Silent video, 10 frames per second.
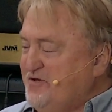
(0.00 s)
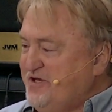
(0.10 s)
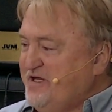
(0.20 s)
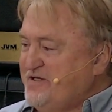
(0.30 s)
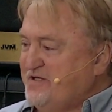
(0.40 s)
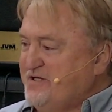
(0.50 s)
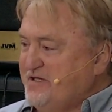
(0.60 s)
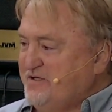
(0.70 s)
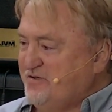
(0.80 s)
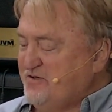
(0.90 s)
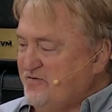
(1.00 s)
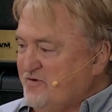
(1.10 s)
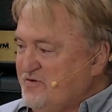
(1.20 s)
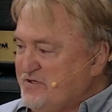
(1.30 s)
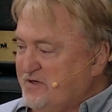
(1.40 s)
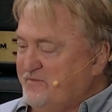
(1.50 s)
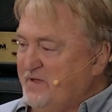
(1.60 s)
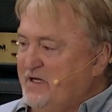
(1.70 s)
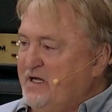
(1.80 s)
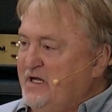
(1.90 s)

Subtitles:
Jesus into Jerusalem,